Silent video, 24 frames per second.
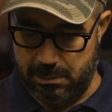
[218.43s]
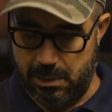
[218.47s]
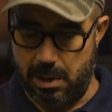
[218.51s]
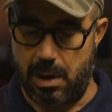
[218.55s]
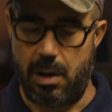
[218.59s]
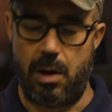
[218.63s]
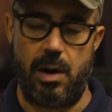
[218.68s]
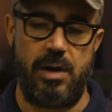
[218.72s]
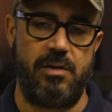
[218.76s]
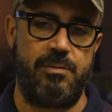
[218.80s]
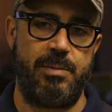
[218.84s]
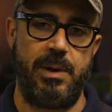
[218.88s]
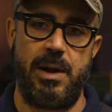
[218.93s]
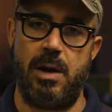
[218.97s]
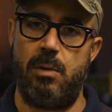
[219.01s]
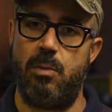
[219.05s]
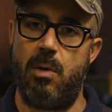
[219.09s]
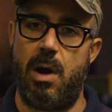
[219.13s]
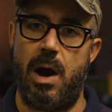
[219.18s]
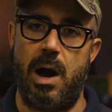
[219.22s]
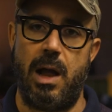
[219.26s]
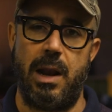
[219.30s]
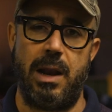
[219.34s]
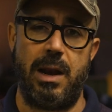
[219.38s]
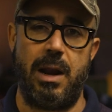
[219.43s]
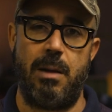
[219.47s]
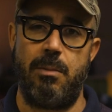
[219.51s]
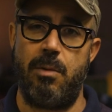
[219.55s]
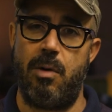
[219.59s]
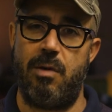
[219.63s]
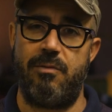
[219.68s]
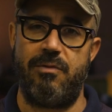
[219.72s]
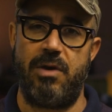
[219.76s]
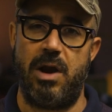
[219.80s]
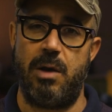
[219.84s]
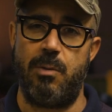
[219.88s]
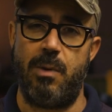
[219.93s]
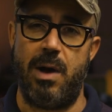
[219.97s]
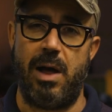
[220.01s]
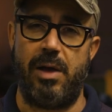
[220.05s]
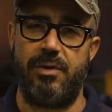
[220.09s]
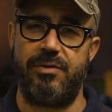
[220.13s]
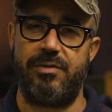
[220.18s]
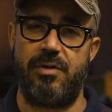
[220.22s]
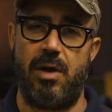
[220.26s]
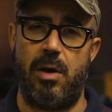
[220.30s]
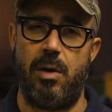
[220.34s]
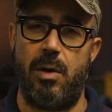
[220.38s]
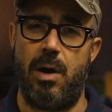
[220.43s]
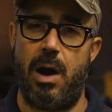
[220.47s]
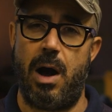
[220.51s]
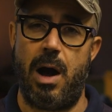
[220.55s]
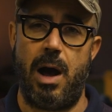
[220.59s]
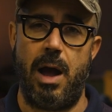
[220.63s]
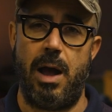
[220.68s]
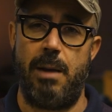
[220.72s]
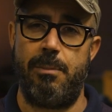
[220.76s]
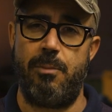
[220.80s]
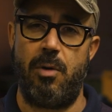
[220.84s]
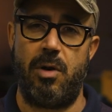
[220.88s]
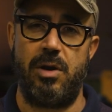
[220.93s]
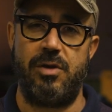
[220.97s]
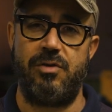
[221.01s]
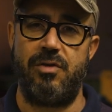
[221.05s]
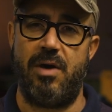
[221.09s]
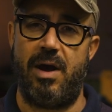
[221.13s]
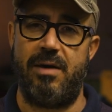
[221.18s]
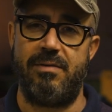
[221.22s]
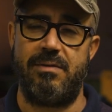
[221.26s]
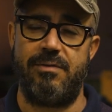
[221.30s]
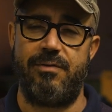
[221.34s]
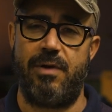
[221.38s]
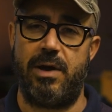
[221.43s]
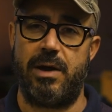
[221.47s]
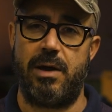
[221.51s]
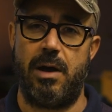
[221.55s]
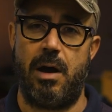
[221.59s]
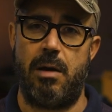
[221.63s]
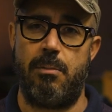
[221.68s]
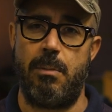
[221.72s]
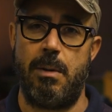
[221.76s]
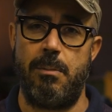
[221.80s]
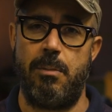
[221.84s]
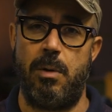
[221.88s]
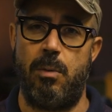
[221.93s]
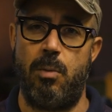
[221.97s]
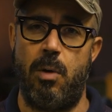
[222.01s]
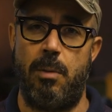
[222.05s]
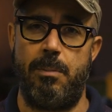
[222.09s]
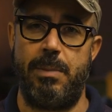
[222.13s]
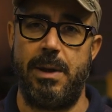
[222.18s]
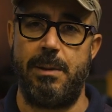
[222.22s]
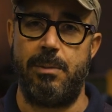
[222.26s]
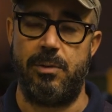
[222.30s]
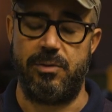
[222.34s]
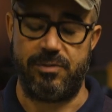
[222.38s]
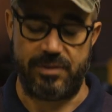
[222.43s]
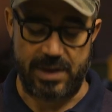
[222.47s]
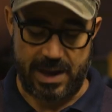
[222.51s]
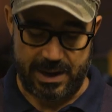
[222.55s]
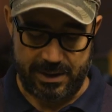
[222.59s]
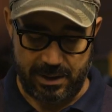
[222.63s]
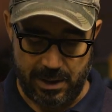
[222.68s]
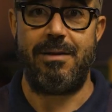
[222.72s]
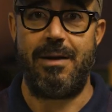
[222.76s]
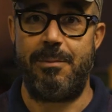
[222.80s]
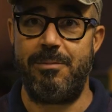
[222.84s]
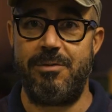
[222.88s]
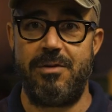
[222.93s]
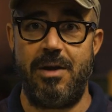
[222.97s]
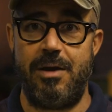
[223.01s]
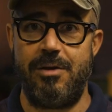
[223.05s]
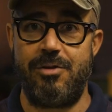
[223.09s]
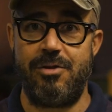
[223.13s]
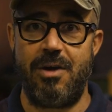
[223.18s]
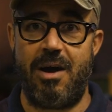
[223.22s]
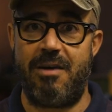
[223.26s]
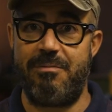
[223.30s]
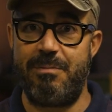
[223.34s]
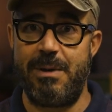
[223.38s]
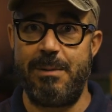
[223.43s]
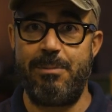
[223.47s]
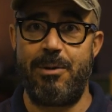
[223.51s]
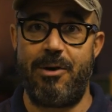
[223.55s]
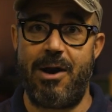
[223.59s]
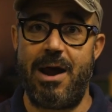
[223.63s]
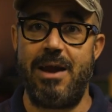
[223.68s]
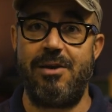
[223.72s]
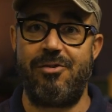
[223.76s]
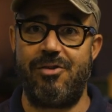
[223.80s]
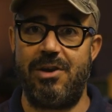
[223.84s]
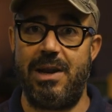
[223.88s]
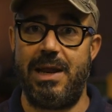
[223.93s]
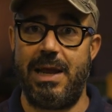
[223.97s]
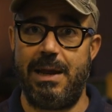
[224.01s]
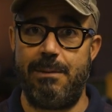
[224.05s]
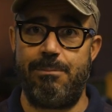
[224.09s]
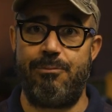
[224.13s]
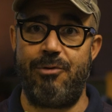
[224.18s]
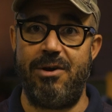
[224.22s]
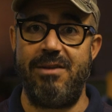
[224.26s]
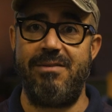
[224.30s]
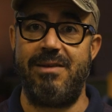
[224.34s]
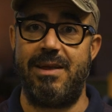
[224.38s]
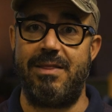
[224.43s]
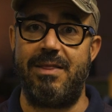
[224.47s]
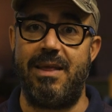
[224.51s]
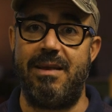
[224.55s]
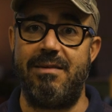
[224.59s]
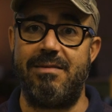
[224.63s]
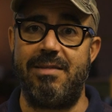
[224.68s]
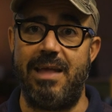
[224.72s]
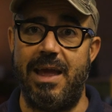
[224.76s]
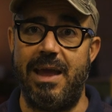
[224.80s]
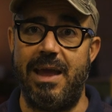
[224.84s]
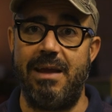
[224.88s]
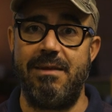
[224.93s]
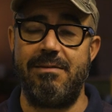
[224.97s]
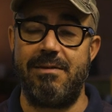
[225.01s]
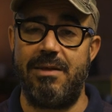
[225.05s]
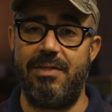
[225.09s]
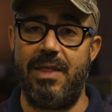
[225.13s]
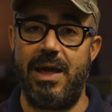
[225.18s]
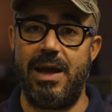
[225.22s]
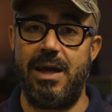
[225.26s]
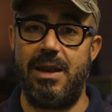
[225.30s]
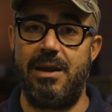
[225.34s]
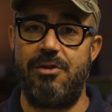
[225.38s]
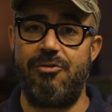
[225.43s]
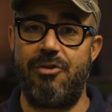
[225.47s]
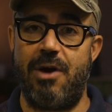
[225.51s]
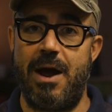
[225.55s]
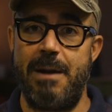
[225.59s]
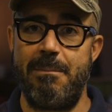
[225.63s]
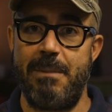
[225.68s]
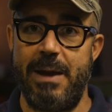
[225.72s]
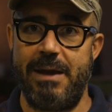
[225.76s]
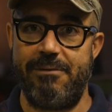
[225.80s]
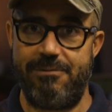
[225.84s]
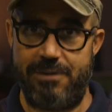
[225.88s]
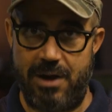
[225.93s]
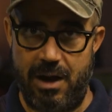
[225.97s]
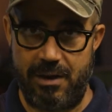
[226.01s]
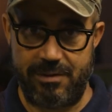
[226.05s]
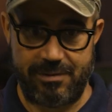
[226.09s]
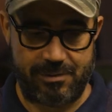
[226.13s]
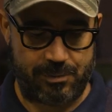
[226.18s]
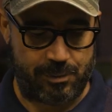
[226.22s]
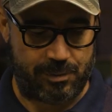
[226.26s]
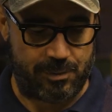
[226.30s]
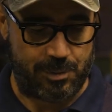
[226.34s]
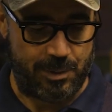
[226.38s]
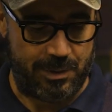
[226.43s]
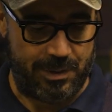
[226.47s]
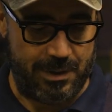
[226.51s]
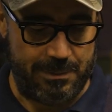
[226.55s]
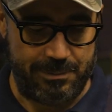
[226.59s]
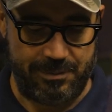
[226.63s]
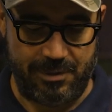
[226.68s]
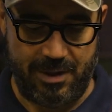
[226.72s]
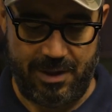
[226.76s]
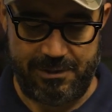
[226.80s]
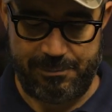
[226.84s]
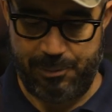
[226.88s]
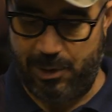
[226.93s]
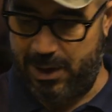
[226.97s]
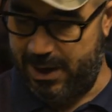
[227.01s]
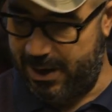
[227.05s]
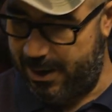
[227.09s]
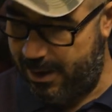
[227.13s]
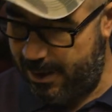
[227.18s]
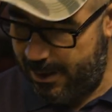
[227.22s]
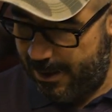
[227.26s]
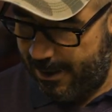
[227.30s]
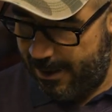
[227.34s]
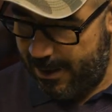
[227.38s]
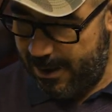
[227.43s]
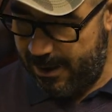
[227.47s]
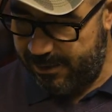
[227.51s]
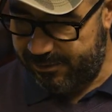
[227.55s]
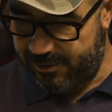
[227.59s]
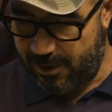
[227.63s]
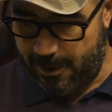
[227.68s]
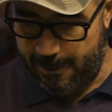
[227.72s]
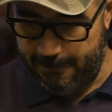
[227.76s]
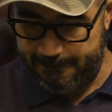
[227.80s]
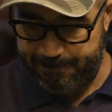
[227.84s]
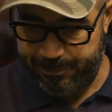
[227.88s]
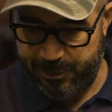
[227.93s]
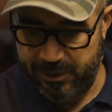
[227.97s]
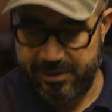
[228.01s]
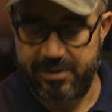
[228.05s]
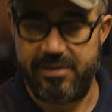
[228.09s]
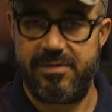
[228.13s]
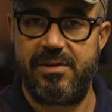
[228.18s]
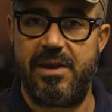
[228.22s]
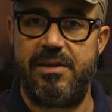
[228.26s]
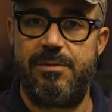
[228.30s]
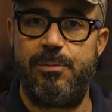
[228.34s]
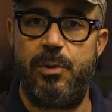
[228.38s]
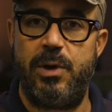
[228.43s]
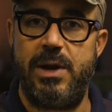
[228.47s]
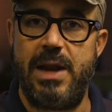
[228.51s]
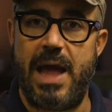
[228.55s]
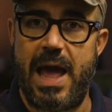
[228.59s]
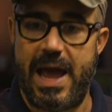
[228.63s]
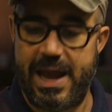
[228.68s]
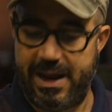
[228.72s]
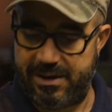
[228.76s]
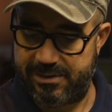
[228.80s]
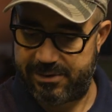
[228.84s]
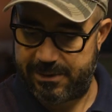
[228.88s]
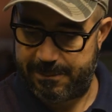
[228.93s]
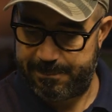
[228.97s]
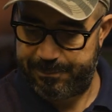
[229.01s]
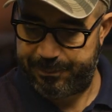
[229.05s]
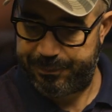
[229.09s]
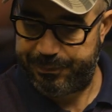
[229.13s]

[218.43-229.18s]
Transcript: oh, it's been a while and I'm not very well, so I apologise if I can't remember what people said. I'm so chuffed, people are actually printing these things and they're going to try and make flasks with them, so that's brilliant. So this is 6.8.